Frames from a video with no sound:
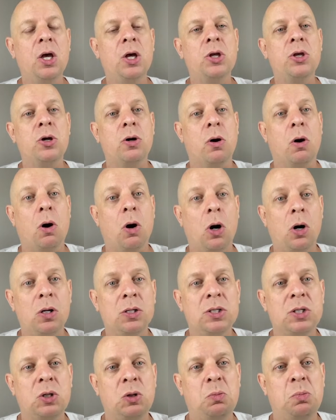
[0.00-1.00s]
you're
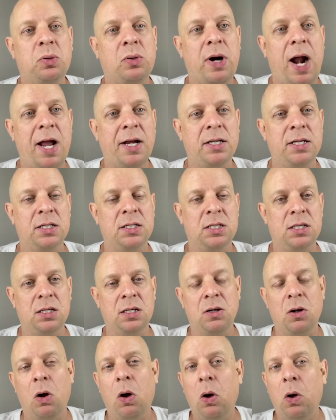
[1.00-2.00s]
also
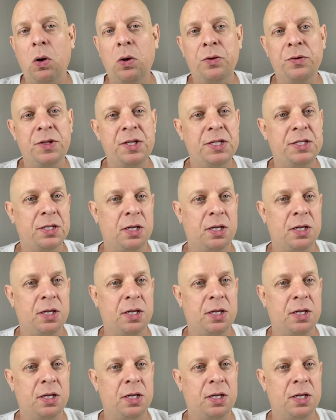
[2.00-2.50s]
practicing all these